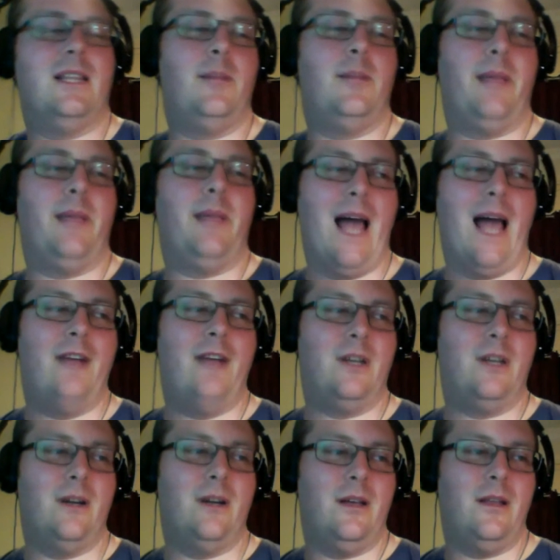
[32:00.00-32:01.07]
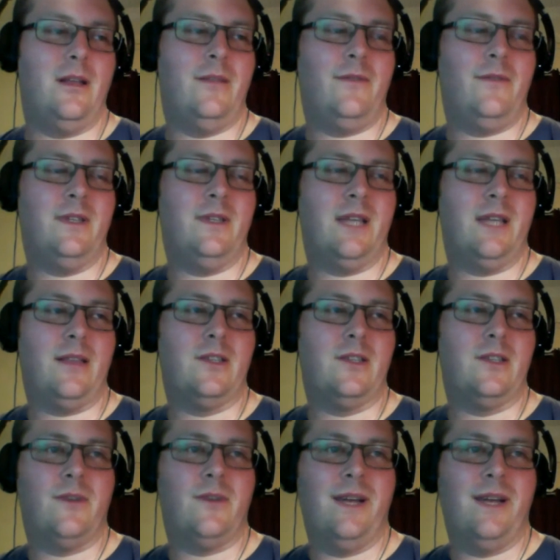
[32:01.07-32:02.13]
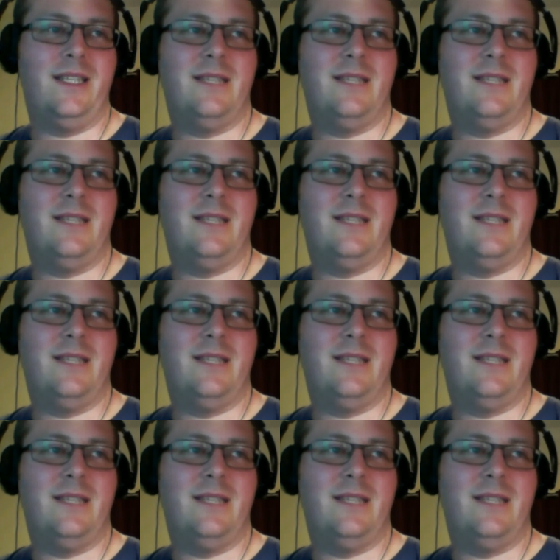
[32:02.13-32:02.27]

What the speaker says: bit larger. It feels like the screen's